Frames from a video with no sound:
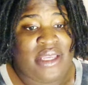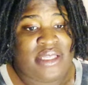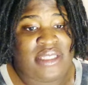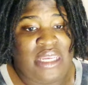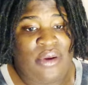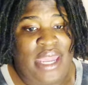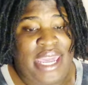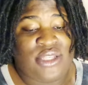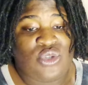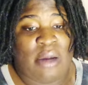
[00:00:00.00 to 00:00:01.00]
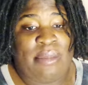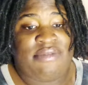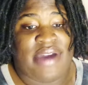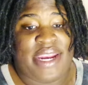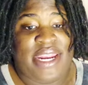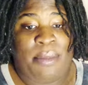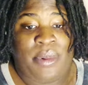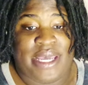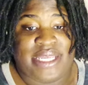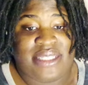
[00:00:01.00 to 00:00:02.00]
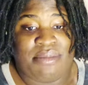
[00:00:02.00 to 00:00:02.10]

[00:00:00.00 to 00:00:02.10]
Sarah had trouble finding a place